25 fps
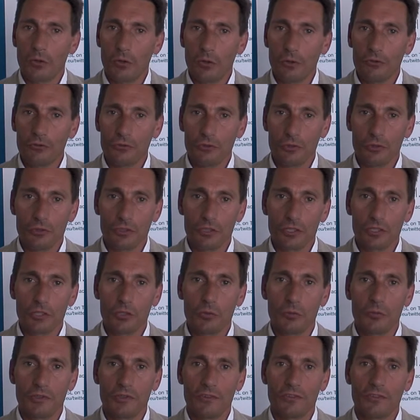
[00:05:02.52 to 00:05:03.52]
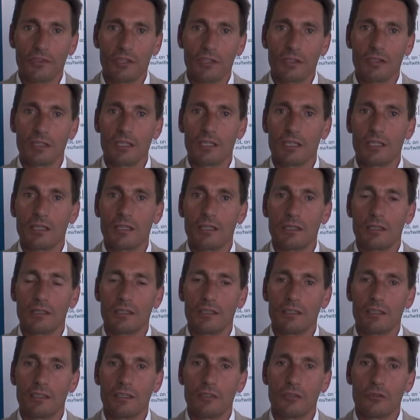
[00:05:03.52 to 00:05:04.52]
also in the human setting
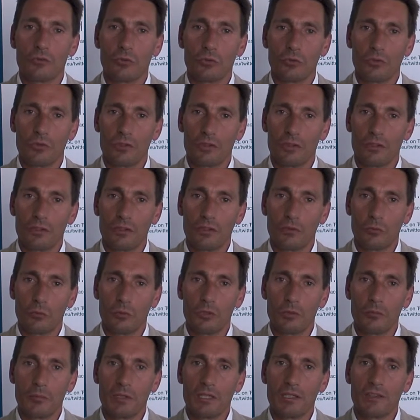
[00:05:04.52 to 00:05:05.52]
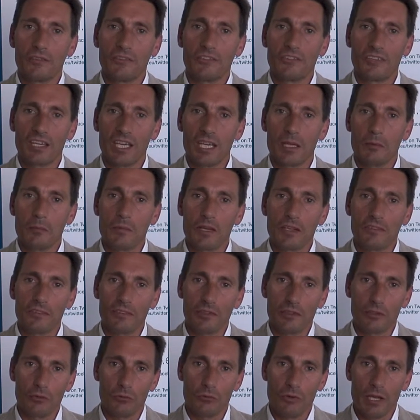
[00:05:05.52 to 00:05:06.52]
it will be the same as
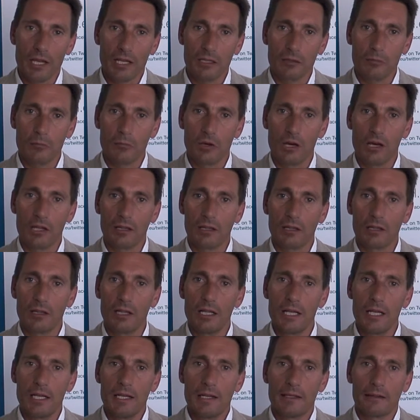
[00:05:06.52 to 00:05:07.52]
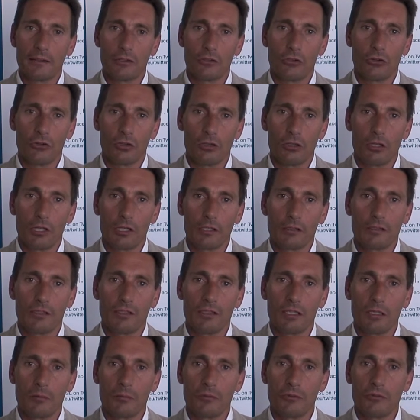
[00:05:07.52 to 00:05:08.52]
in the rat model, that
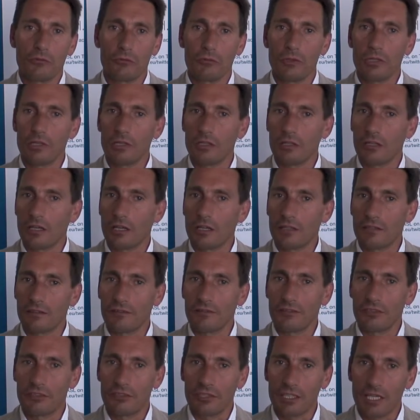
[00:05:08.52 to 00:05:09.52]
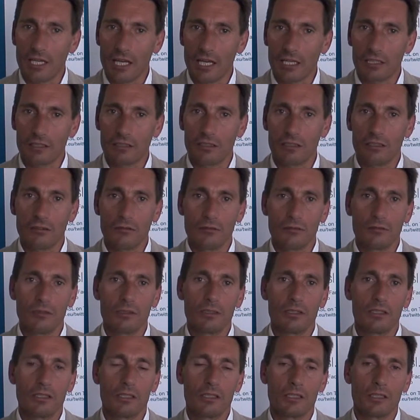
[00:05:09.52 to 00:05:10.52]
erlotinib is really not a very active
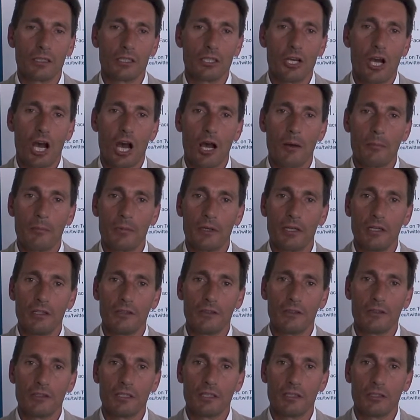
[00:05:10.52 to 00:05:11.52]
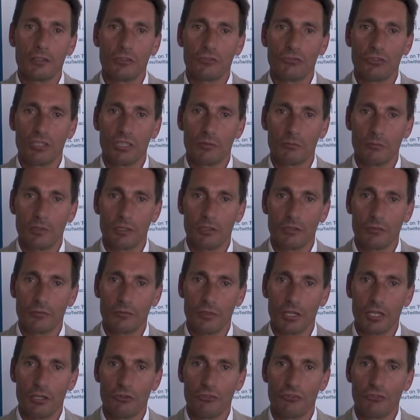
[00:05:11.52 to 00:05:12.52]
compound in the treatment
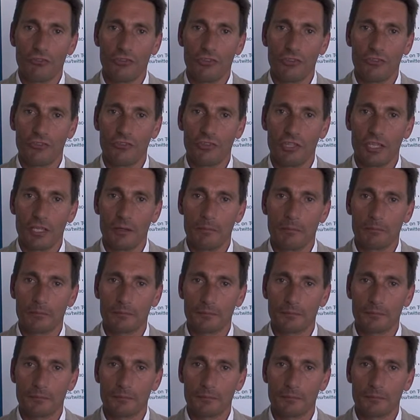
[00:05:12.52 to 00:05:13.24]
of HCC.